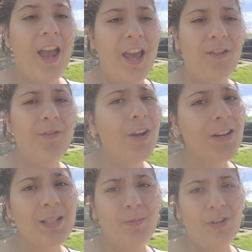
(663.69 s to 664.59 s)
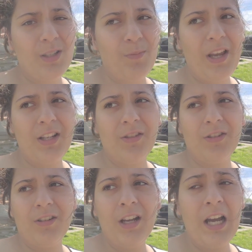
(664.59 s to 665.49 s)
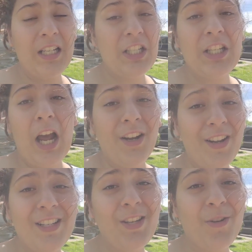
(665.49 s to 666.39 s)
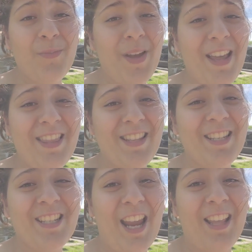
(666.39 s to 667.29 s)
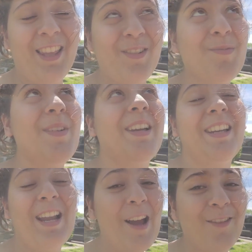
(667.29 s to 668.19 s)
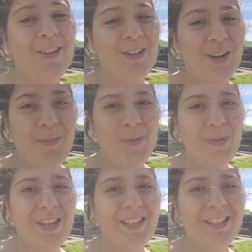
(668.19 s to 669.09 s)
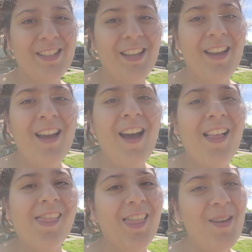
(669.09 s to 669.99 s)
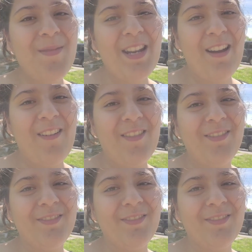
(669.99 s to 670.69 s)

in a very small space or just an unideal bed in the shade like we're probably going to have here in a couple weeks. Let me know.